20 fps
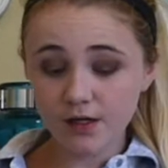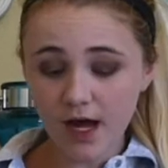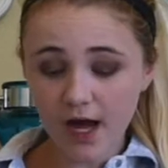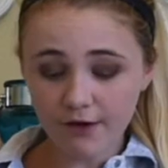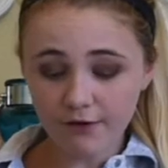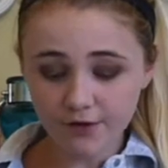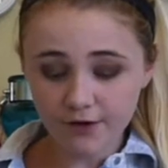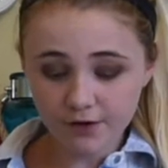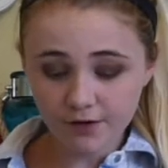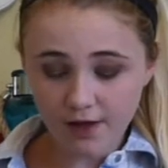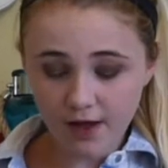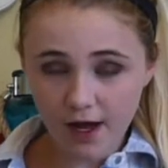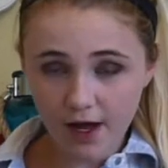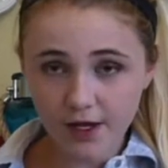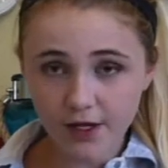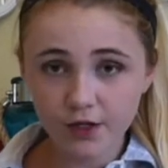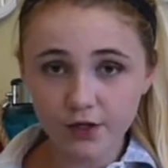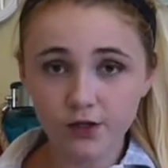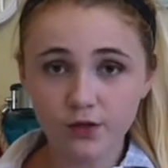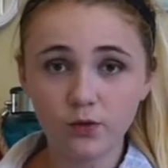after
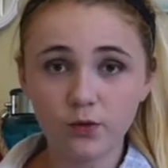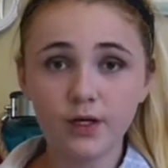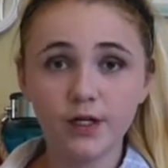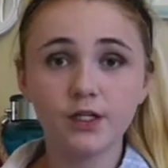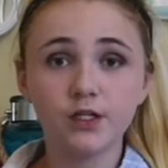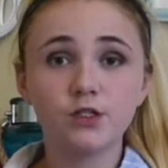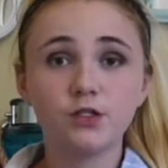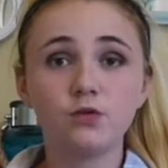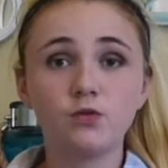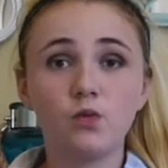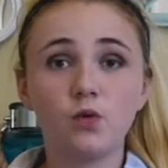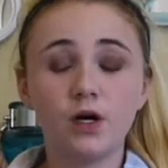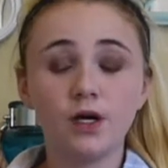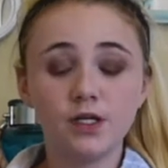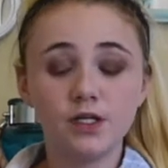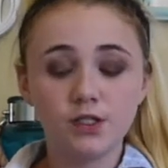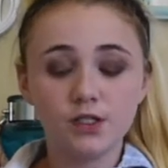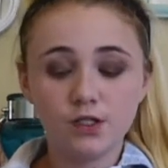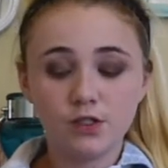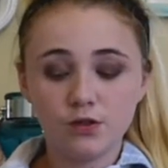that, you're going to
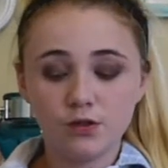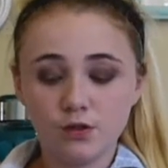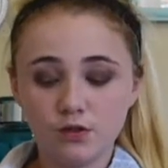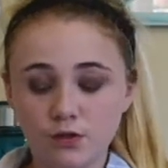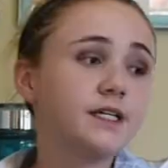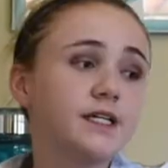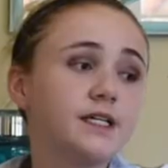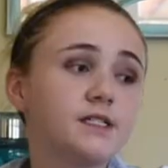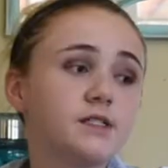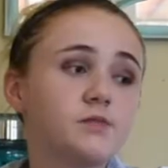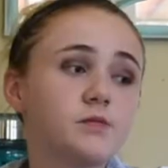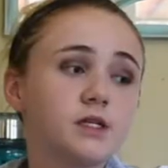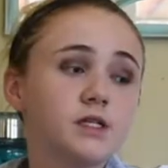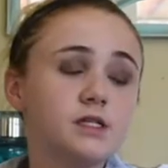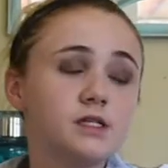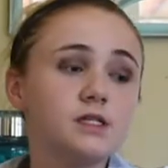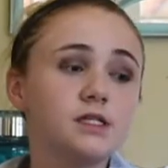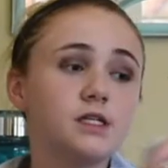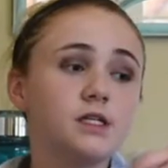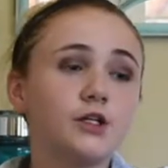want to take some
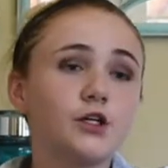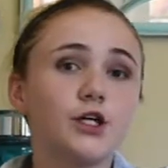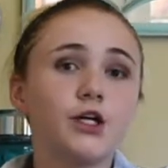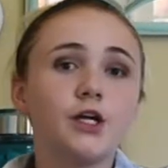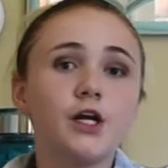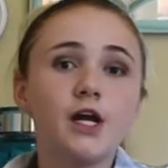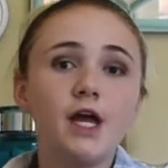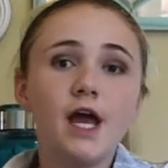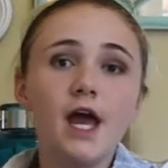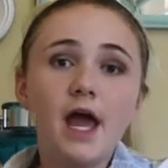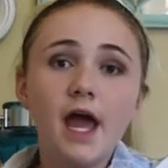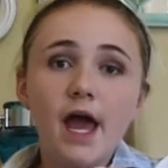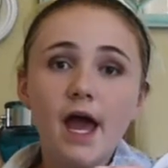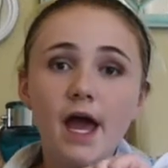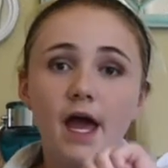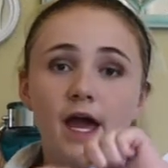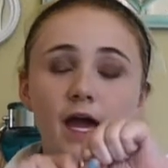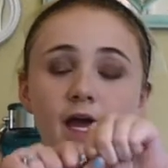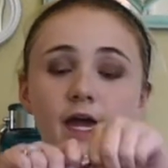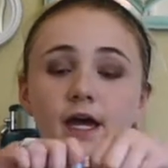concealer,
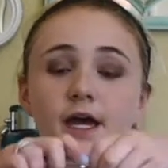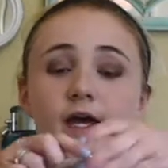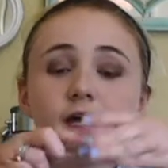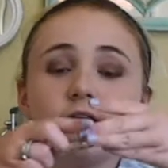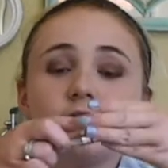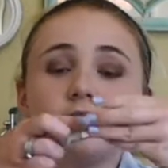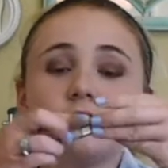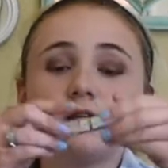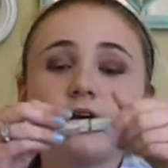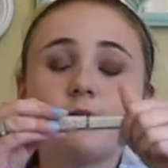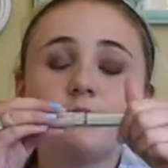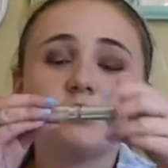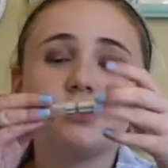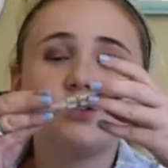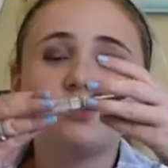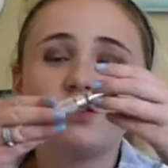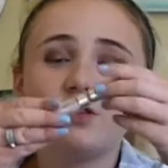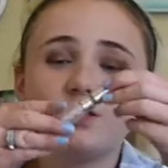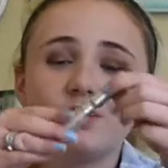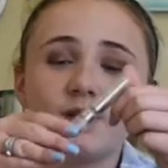and I'm just
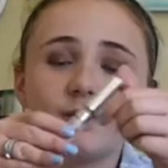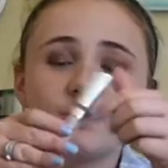using the